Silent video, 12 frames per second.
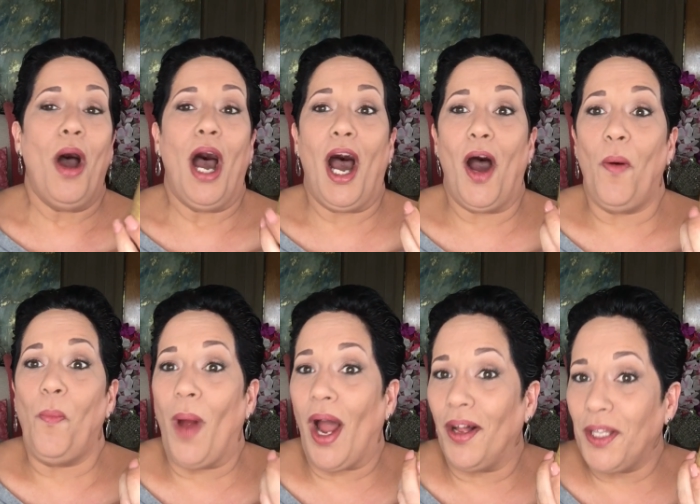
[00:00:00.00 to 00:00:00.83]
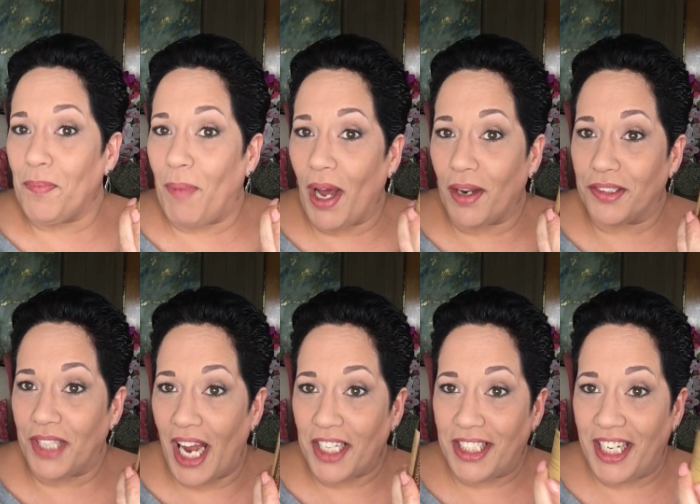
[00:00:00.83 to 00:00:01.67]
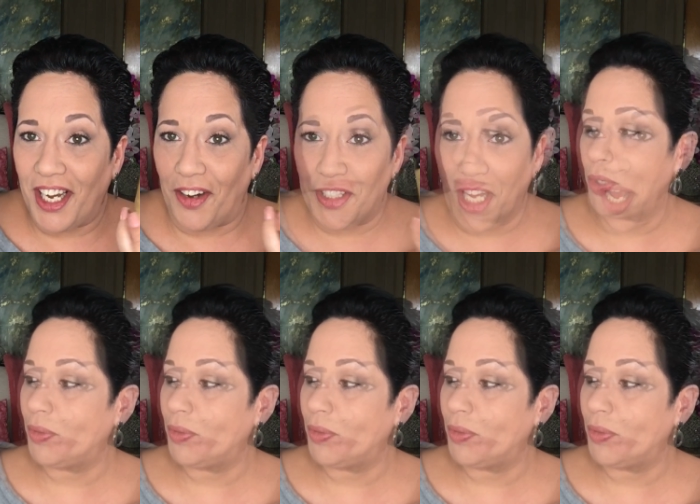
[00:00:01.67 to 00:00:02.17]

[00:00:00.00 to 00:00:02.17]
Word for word: how well the bottles actually held up.